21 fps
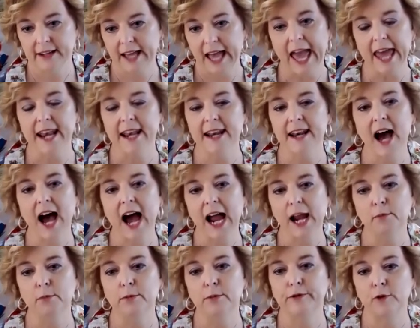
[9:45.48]
At
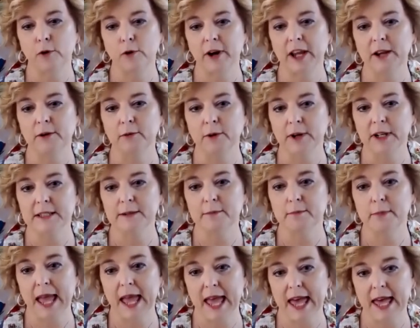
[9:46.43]
night before he went to
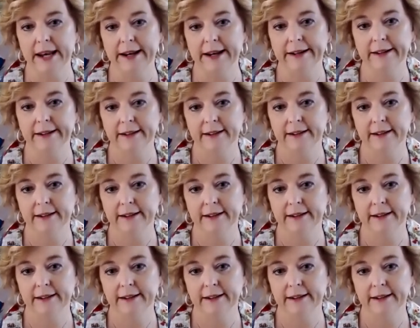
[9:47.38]
bed.